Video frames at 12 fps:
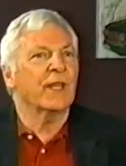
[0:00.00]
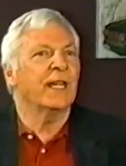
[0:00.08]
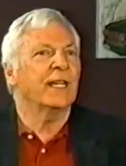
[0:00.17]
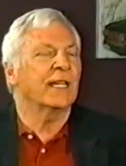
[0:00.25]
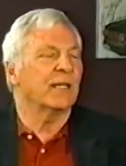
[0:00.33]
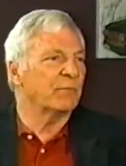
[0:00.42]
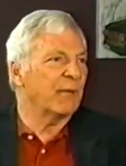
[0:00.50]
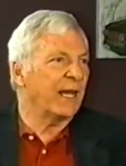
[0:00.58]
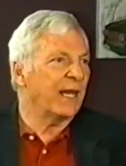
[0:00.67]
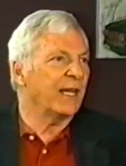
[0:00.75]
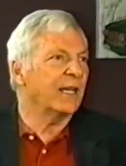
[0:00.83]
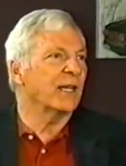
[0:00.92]
they can
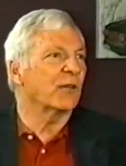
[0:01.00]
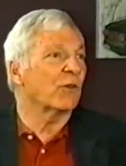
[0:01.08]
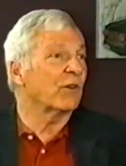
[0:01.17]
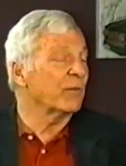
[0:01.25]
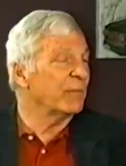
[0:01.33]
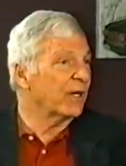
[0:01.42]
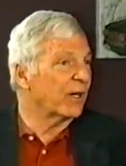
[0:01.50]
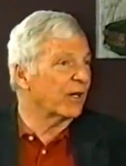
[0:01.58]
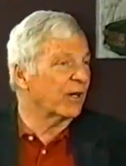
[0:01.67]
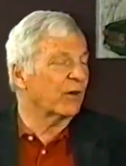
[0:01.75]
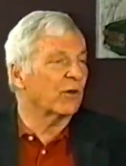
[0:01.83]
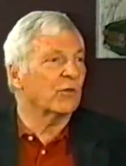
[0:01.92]
pay in order to be
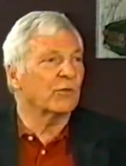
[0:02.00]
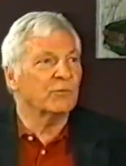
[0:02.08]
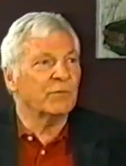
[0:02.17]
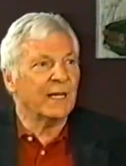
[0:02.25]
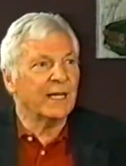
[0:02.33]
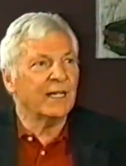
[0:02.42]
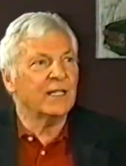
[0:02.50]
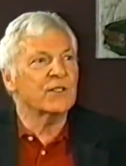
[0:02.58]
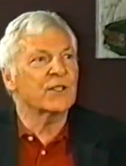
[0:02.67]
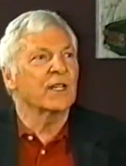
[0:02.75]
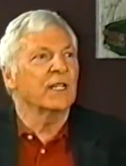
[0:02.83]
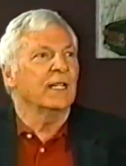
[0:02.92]
on our home
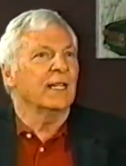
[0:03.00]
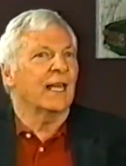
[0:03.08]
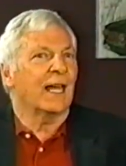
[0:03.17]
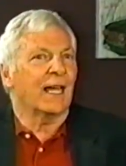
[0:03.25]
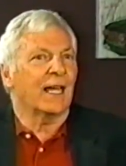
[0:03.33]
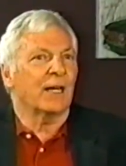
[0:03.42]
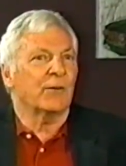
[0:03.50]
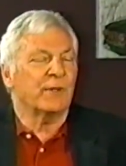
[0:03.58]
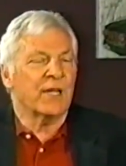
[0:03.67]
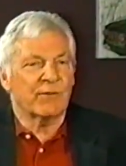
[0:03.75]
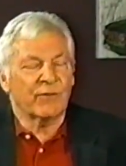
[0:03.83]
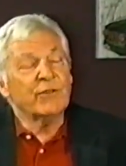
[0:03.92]
page.
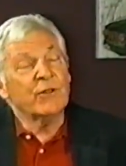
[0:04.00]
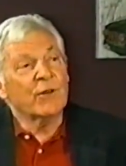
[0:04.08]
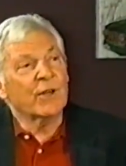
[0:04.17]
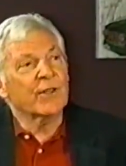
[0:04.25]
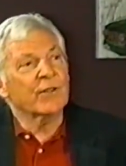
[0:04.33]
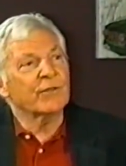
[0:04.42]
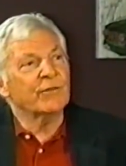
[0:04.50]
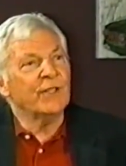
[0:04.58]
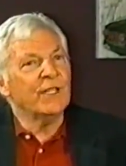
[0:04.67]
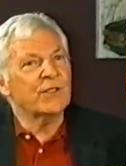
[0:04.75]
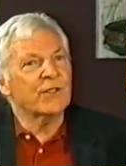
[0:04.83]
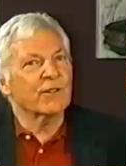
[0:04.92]
We have a few other
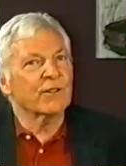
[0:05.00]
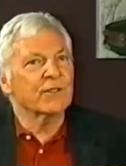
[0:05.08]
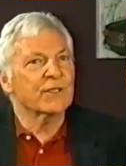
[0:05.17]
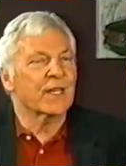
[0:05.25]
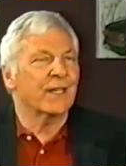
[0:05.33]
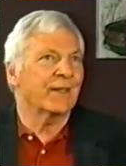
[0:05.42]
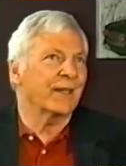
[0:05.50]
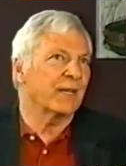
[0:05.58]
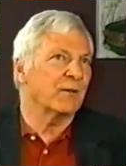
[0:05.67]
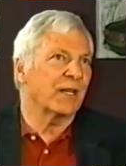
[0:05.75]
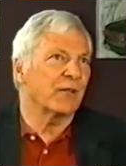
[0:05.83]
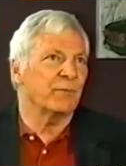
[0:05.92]
features.
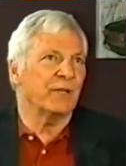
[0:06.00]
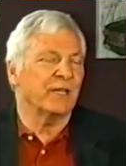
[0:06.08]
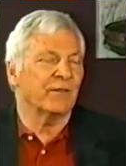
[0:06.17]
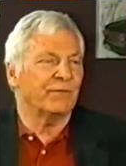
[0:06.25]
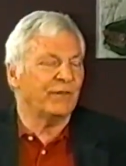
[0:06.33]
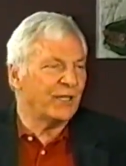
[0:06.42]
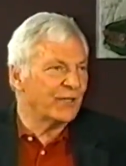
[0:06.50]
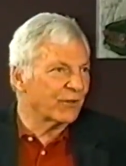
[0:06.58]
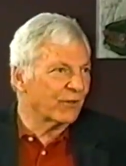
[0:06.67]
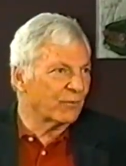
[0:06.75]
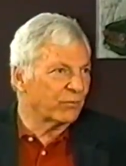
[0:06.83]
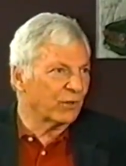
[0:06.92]
They can either be a
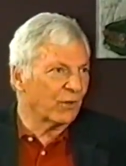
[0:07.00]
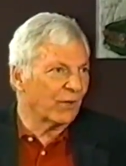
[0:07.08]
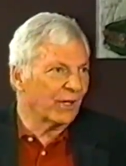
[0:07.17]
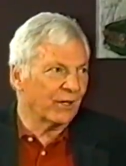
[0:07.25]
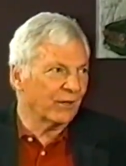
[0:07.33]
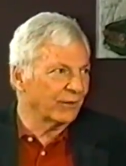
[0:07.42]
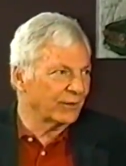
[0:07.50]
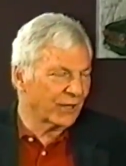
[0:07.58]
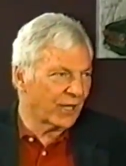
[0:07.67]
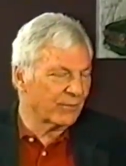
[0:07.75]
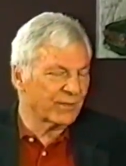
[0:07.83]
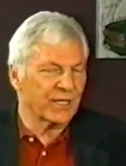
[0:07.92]
featured employer,
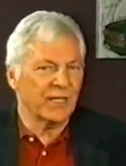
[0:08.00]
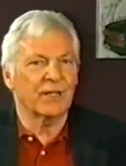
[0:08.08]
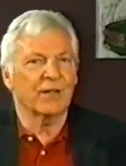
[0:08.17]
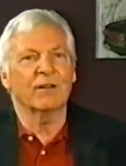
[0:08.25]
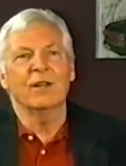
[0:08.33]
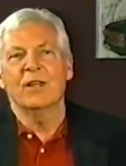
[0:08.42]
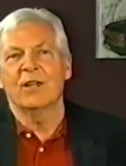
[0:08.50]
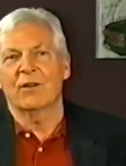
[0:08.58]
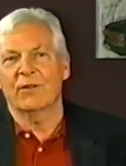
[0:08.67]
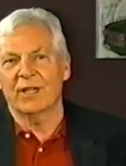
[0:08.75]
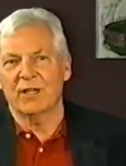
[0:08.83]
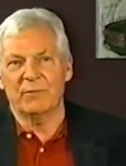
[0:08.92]
job seeker,
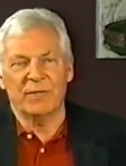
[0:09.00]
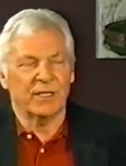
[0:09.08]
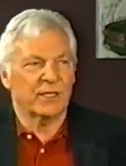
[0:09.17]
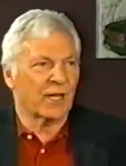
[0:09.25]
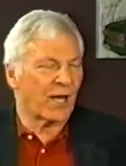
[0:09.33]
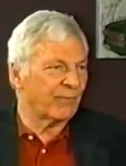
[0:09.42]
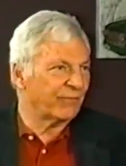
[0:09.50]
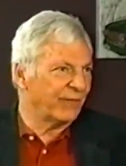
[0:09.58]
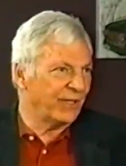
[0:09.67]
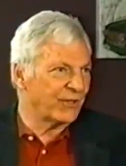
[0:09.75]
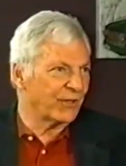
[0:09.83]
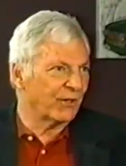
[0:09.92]
or they can be a
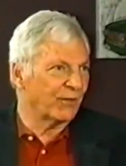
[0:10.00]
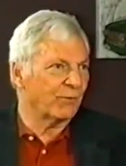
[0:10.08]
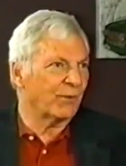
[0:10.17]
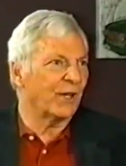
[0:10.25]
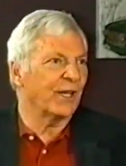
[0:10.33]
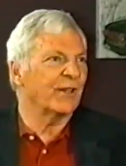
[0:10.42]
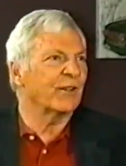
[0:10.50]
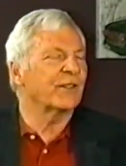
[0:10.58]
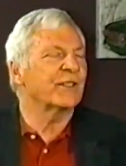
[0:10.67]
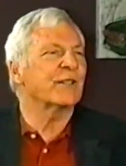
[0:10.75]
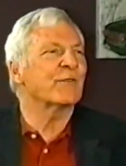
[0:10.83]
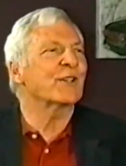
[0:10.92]
top featured one. There
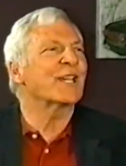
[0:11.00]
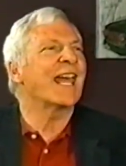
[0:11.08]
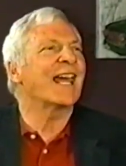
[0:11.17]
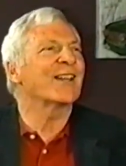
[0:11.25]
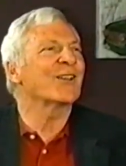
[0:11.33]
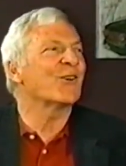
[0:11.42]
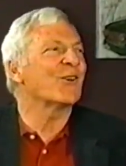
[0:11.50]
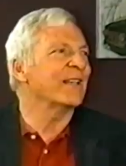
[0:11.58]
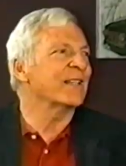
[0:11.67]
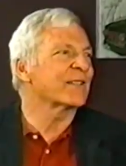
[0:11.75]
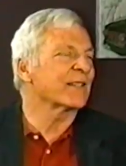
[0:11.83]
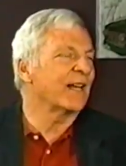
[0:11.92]
are different
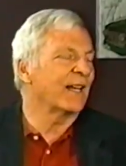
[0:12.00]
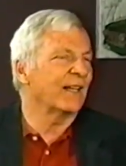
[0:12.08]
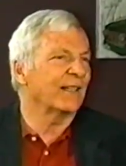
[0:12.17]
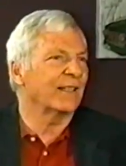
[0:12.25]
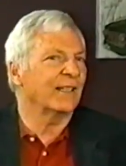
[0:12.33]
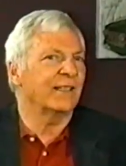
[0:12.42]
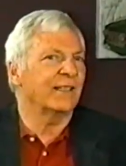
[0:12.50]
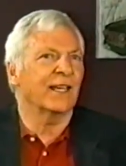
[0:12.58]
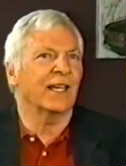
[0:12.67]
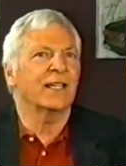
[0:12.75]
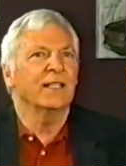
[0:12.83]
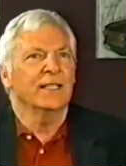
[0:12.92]
categories like
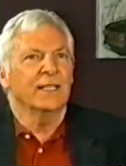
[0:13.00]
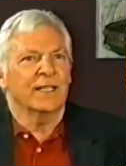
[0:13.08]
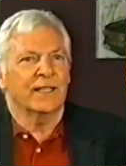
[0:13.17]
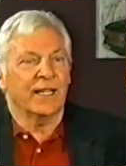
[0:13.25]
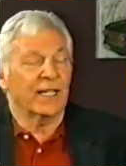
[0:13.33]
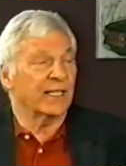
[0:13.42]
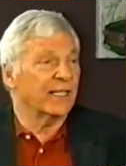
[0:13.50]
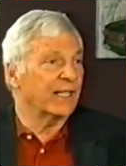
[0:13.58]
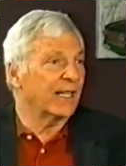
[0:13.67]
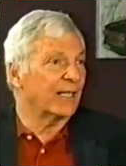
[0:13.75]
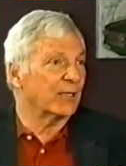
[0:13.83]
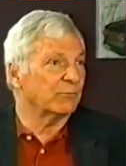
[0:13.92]
that. They can